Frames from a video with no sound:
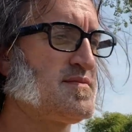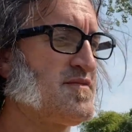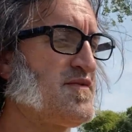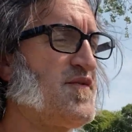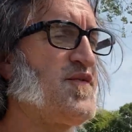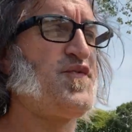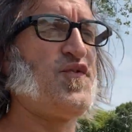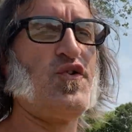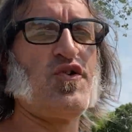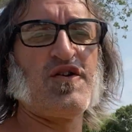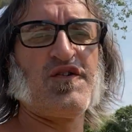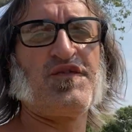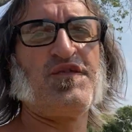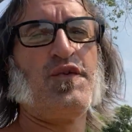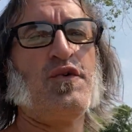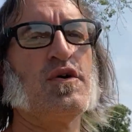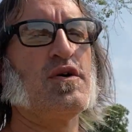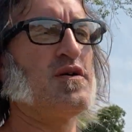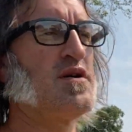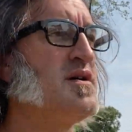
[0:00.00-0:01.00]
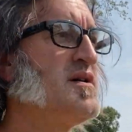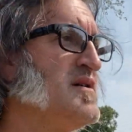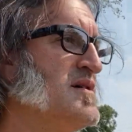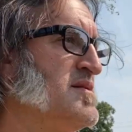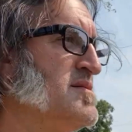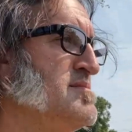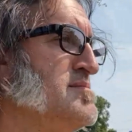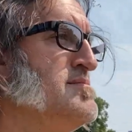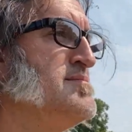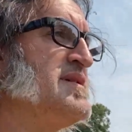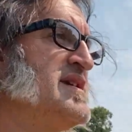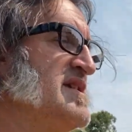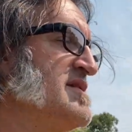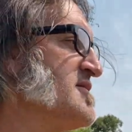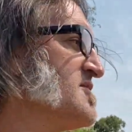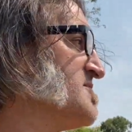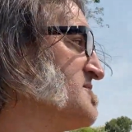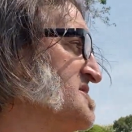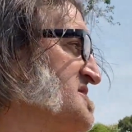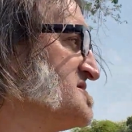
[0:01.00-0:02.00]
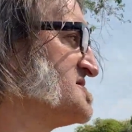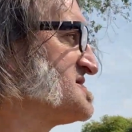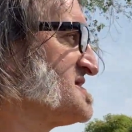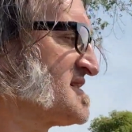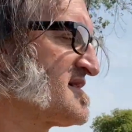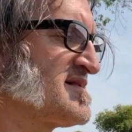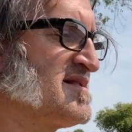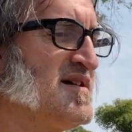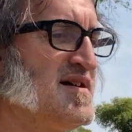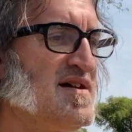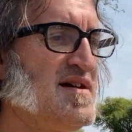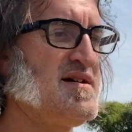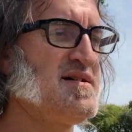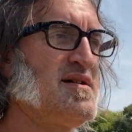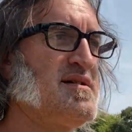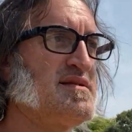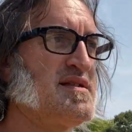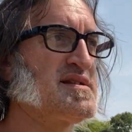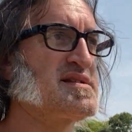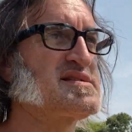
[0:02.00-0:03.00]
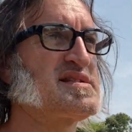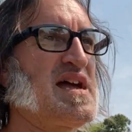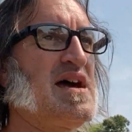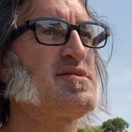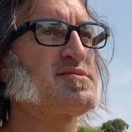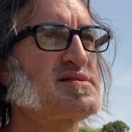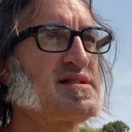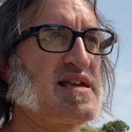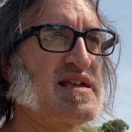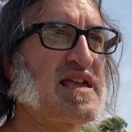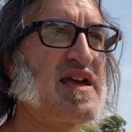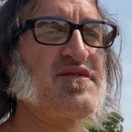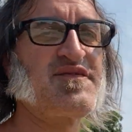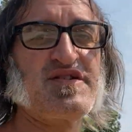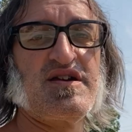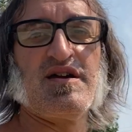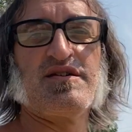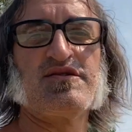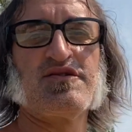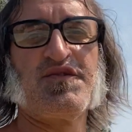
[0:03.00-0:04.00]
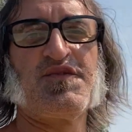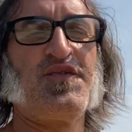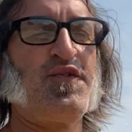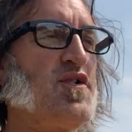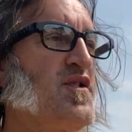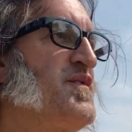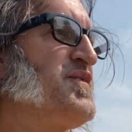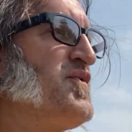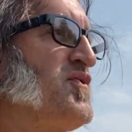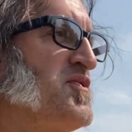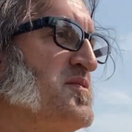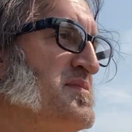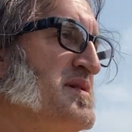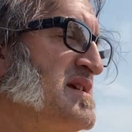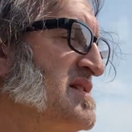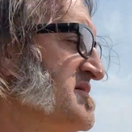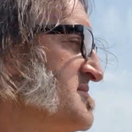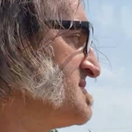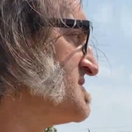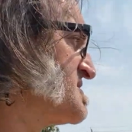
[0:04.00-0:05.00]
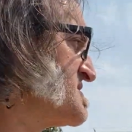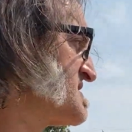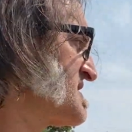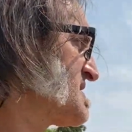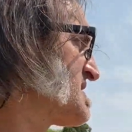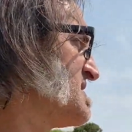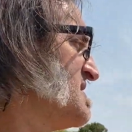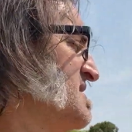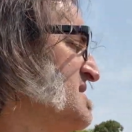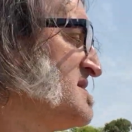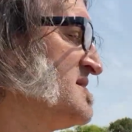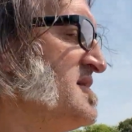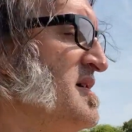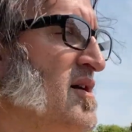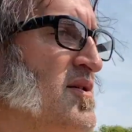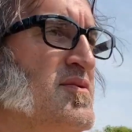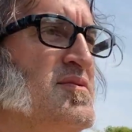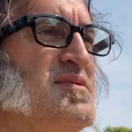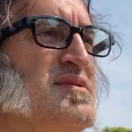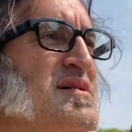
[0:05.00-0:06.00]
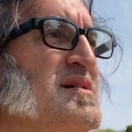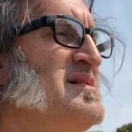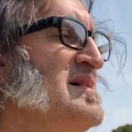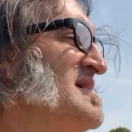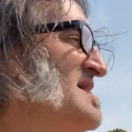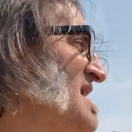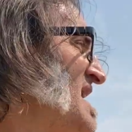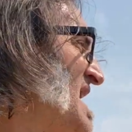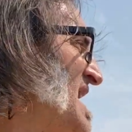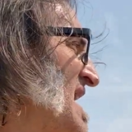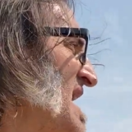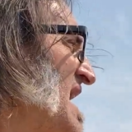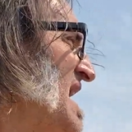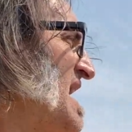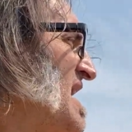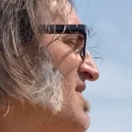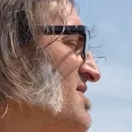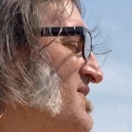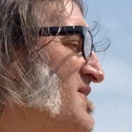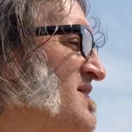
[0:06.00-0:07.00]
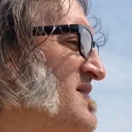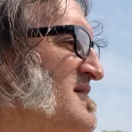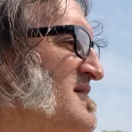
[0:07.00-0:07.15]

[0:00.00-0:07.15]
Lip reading: 4/4 meter music that sounds like every other 4/4 meter music. No, I have